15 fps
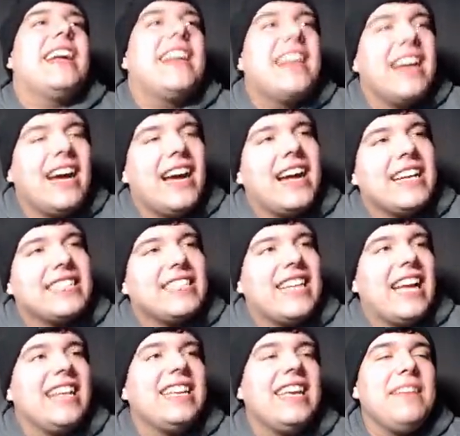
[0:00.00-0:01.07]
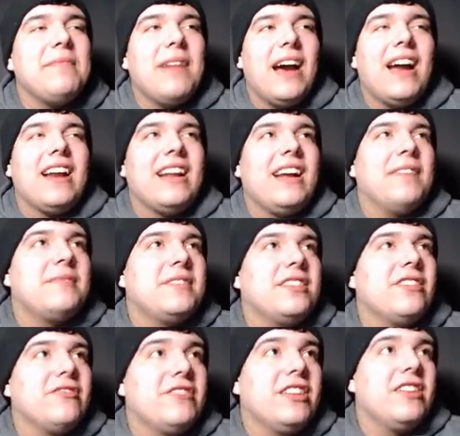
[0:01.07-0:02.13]
gosh, I keep... Alright, I'm
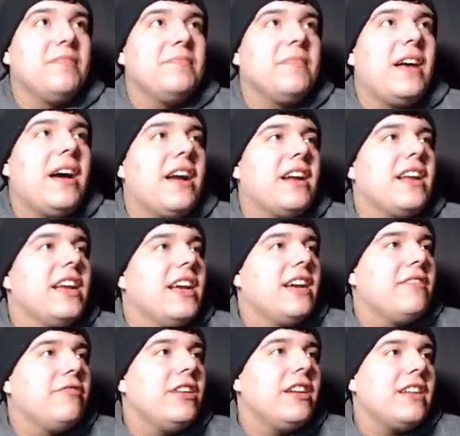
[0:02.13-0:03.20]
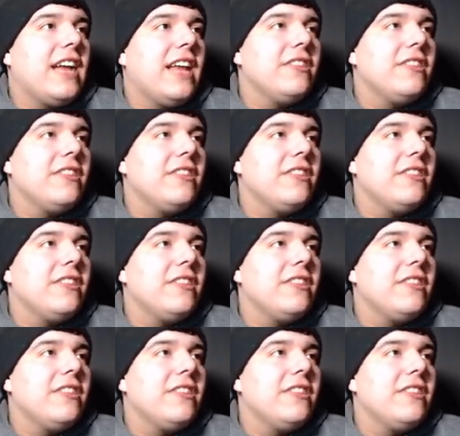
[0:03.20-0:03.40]
so dumb. Alright, we are not